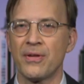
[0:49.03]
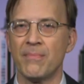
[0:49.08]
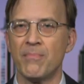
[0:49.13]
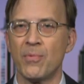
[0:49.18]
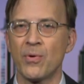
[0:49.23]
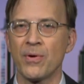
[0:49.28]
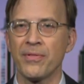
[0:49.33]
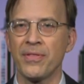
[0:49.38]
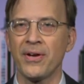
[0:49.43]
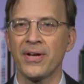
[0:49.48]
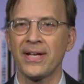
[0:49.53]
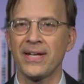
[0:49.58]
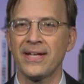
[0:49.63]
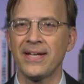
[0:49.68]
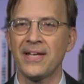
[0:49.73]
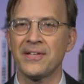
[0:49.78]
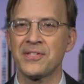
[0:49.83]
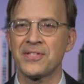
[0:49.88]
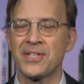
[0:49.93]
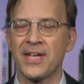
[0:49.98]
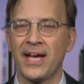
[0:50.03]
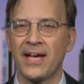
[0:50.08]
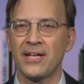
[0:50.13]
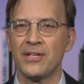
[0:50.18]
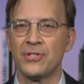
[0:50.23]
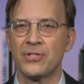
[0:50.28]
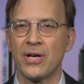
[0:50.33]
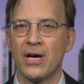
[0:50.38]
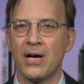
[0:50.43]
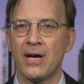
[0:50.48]
the more they're going to get
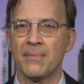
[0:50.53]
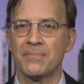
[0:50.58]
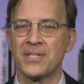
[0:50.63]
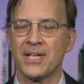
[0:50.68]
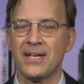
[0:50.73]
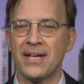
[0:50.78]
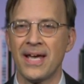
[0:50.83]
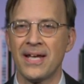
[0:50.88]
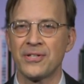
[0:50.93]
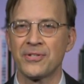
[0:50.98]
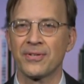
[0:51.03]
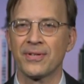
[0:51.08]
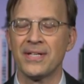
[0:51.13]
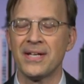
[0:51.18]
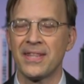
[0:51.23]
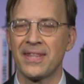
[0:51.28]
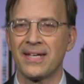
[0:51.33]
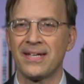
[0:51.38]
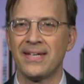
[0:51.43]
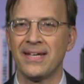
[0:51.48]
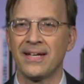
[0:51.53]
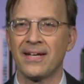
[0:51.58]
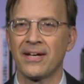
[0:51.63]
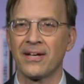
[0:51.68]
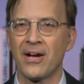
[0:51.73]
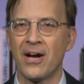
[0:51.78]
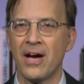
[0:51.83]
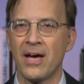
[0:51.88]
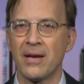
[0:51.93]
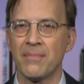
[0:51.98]
second jobs and enter into the gig
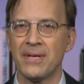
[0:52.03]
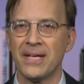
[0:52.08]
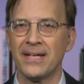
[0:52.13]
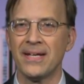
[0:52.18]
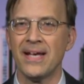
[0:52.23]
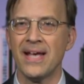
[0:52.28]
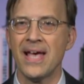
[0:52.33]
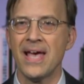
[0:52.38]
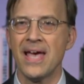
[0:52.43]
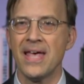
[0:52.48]
economy.